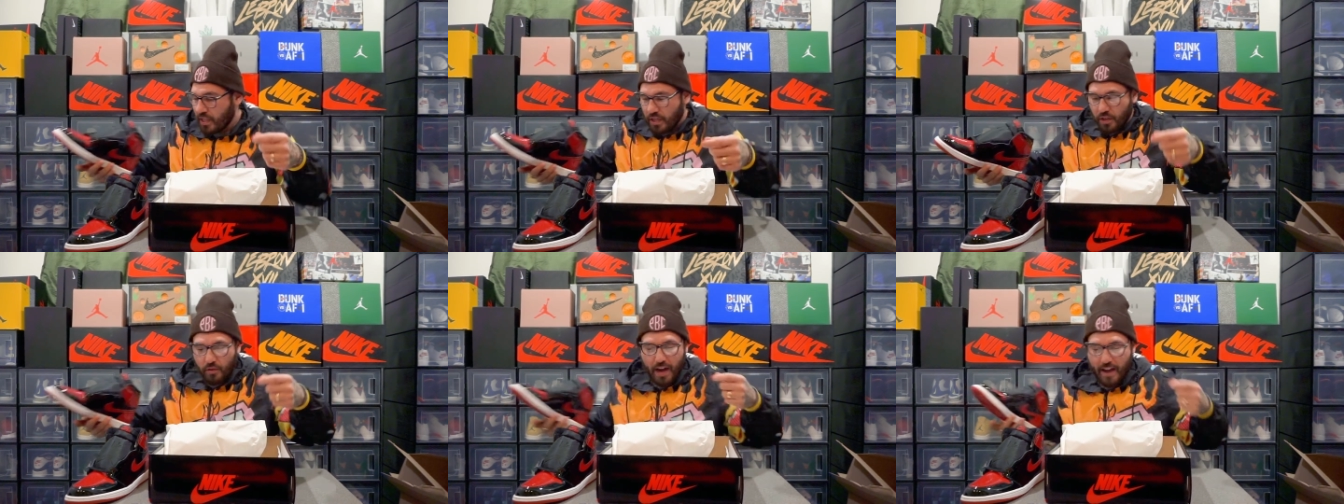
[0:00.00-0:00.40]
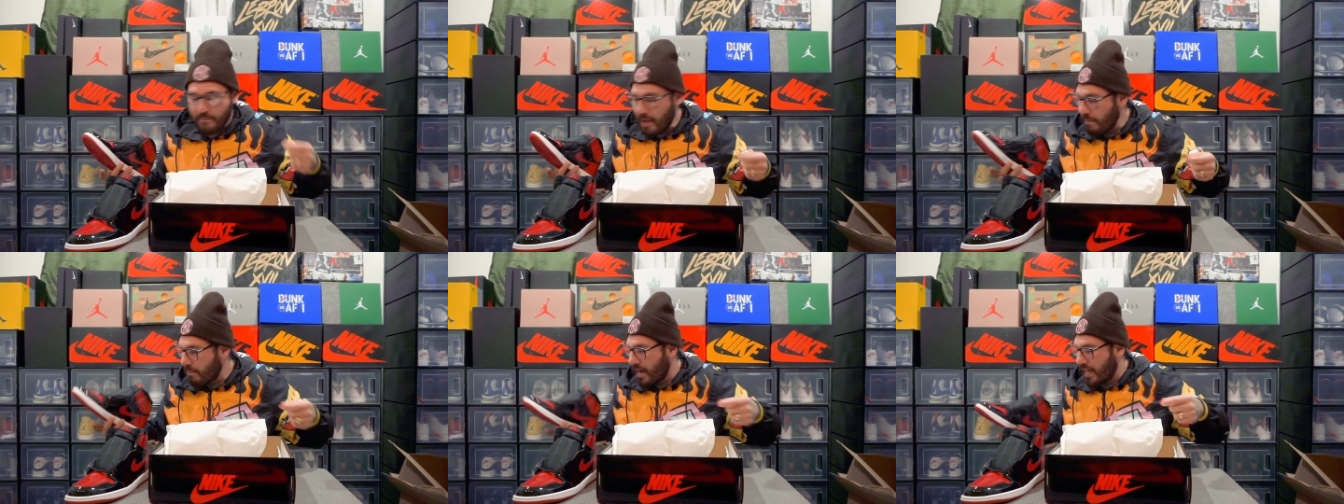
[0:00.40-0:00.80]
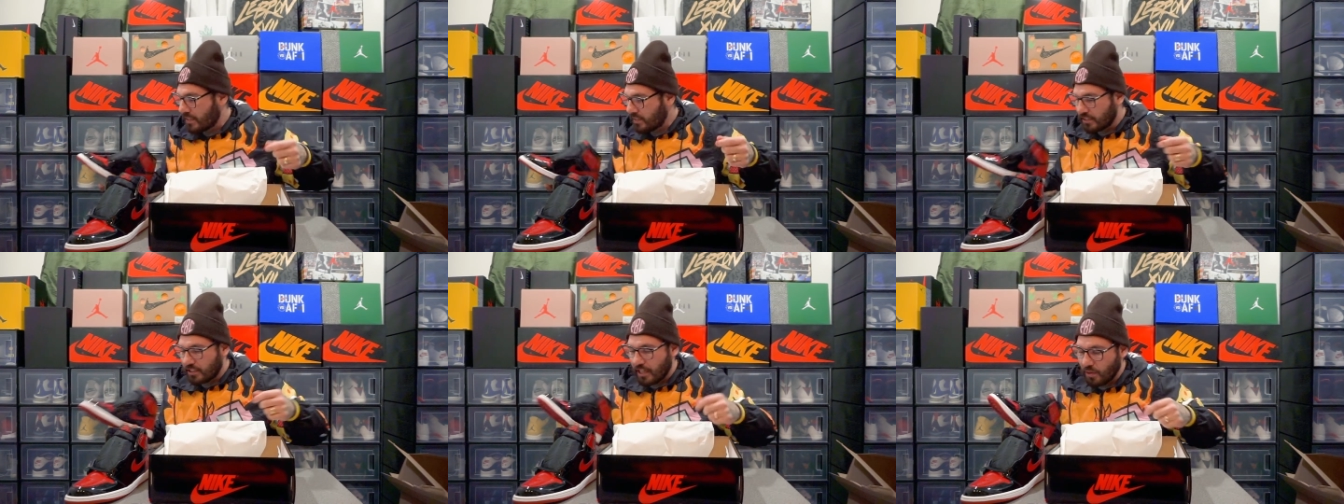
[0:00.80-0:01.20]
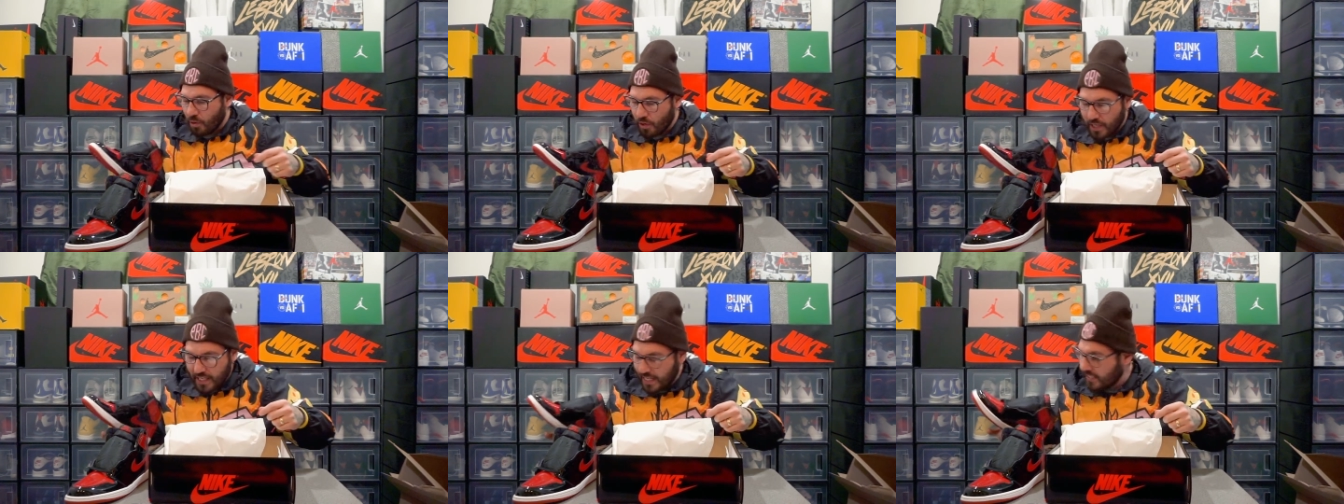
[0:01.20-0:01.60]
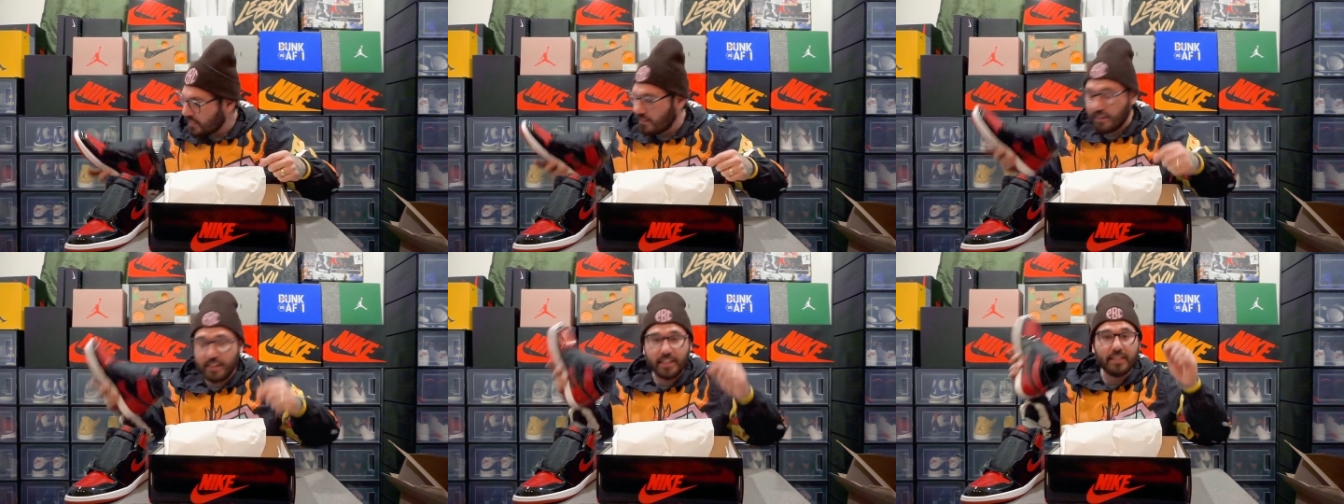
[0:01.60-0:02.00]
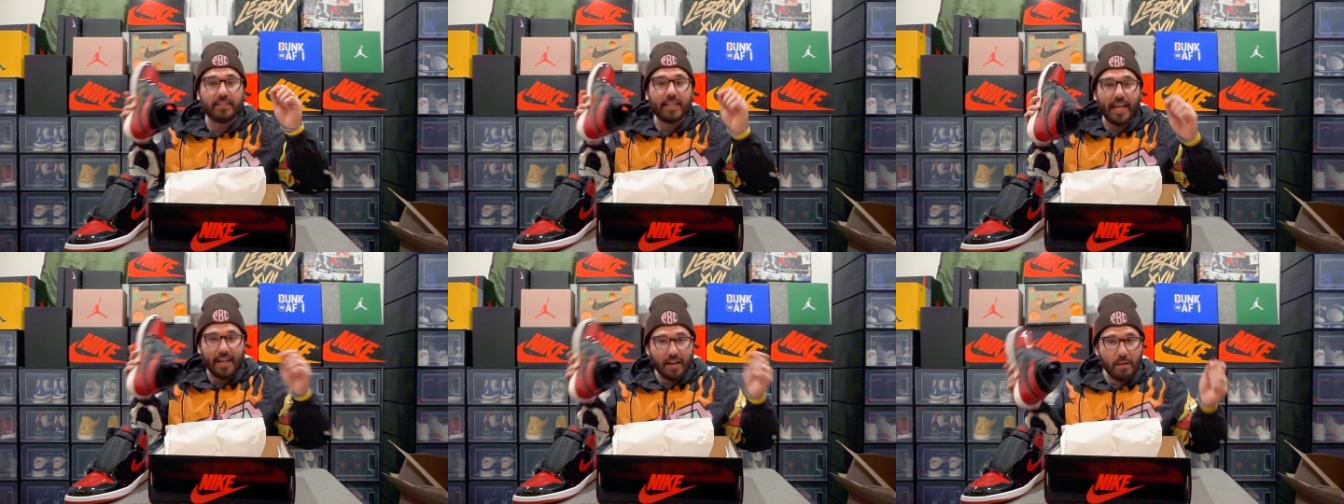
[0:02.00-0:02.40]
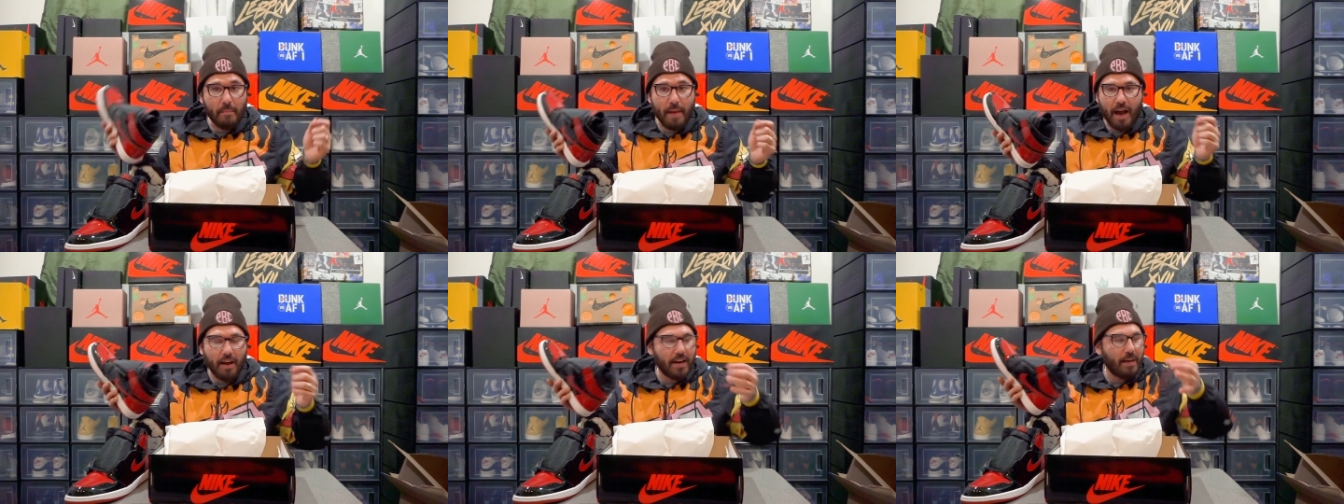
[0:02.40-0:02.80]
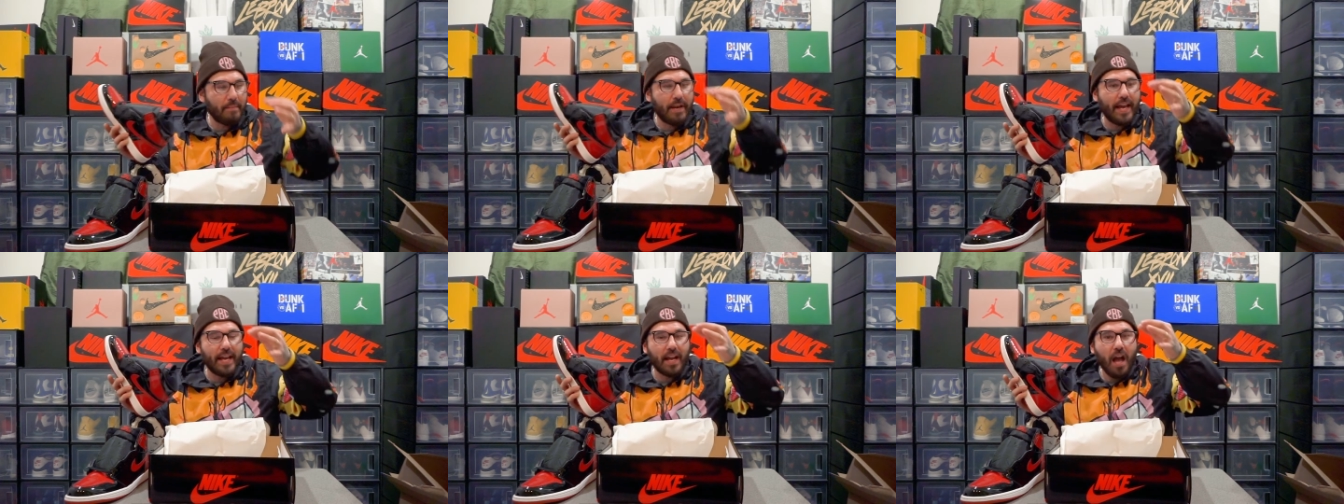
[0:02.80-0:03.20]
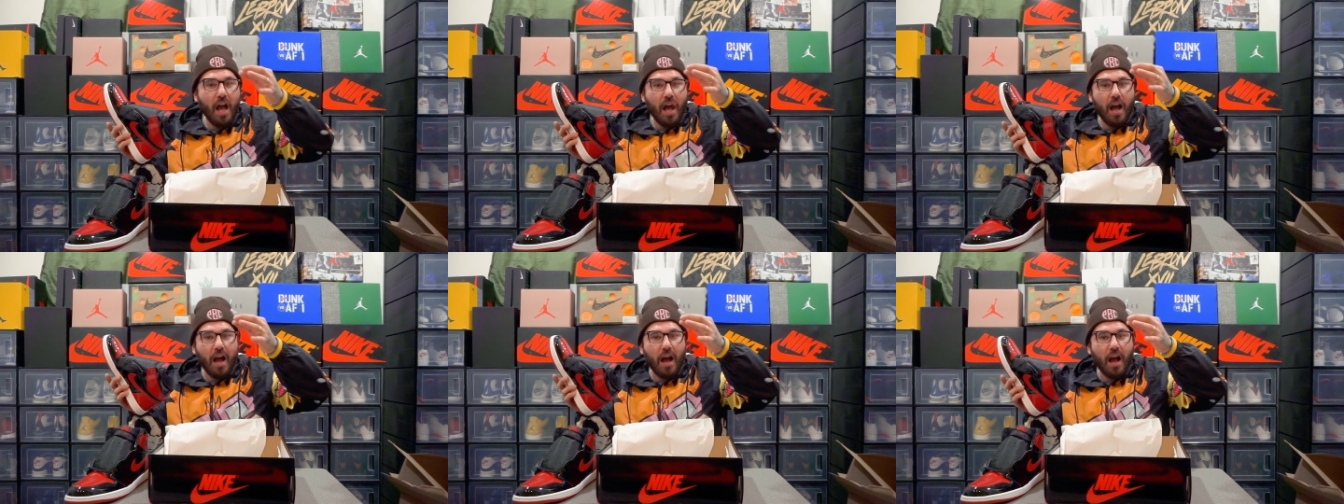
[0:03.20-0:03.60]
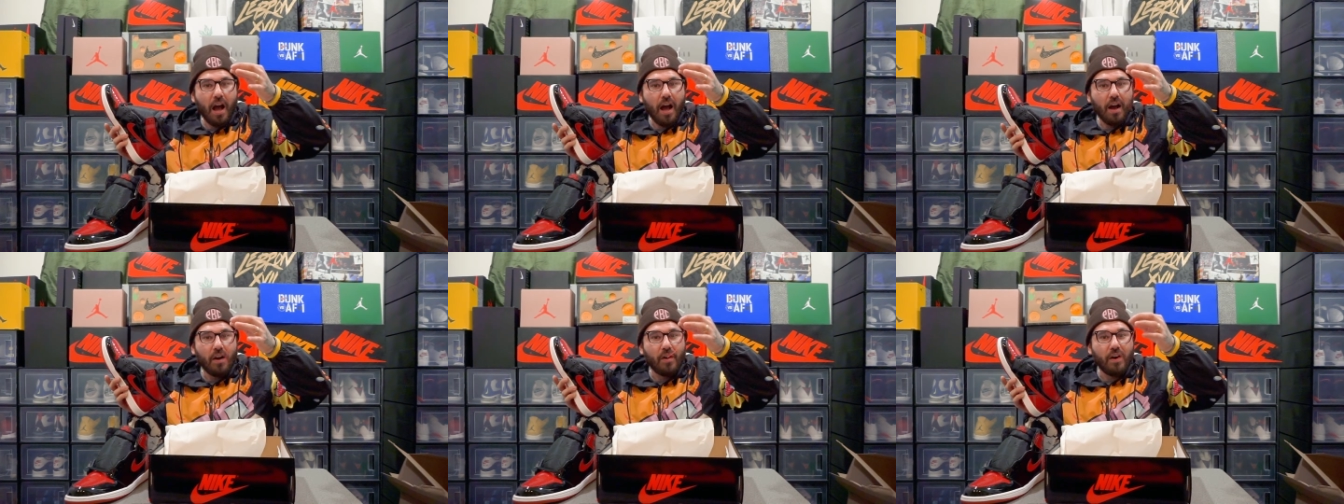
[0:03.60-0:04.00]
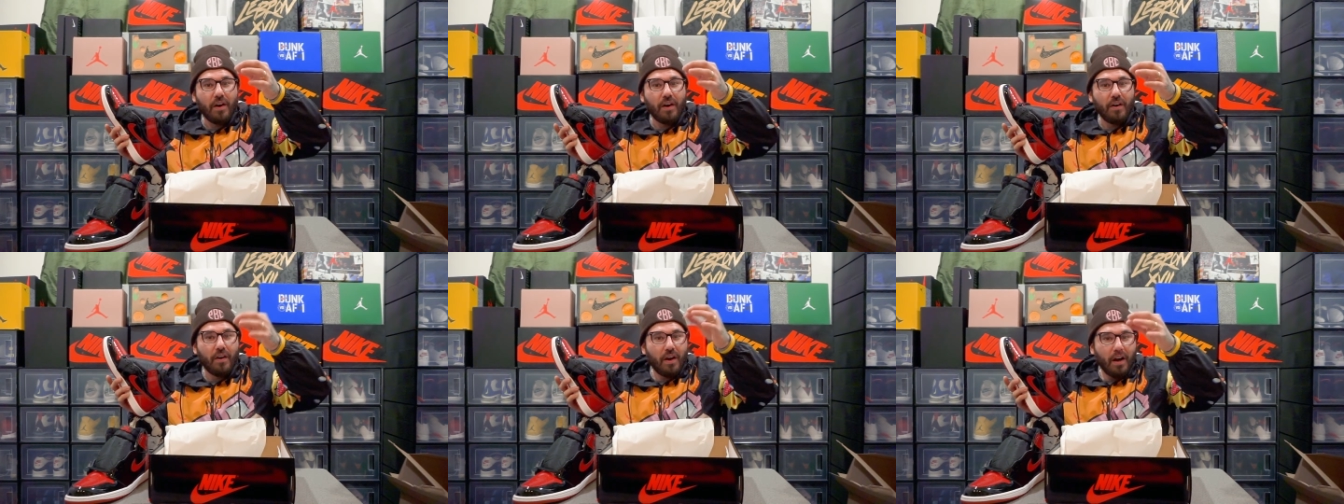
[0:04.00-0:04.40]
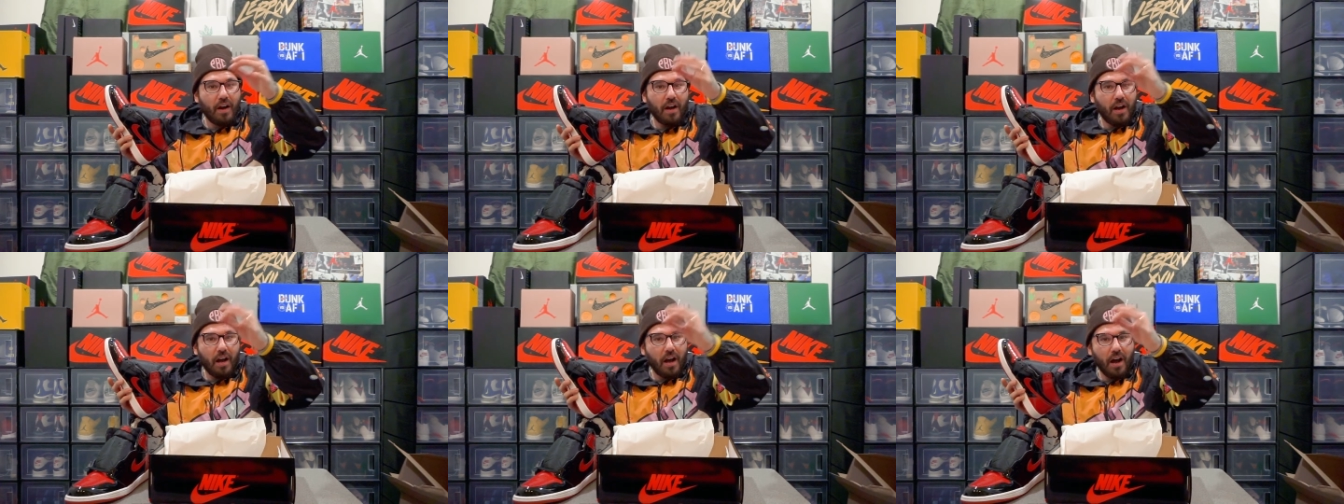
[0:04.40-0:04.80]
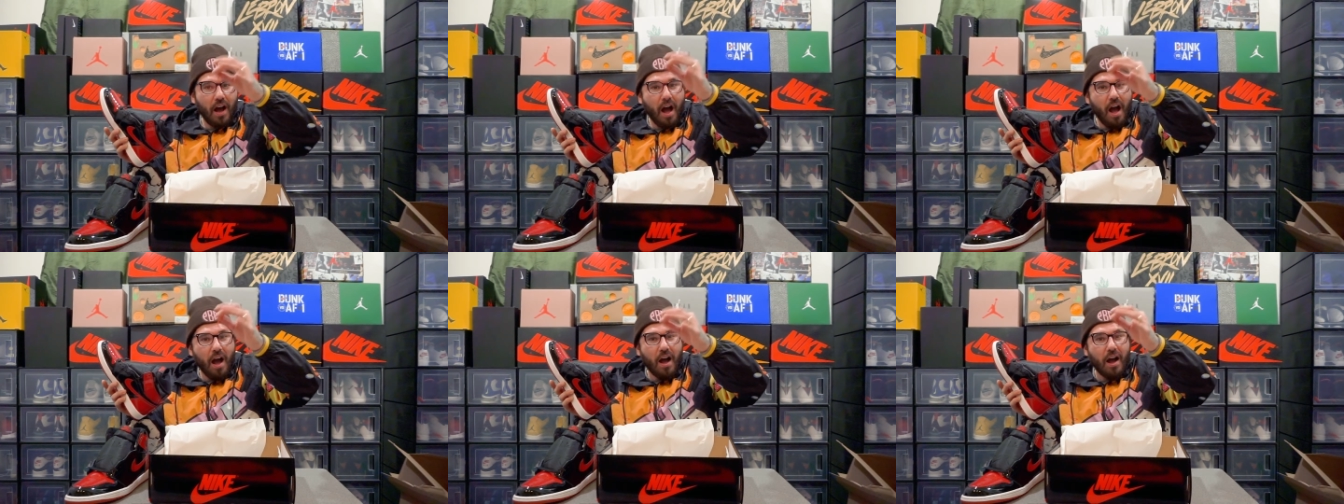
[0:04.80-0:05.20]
Grab my boxes, trying to organize everything, take them out, and I'm like, huh.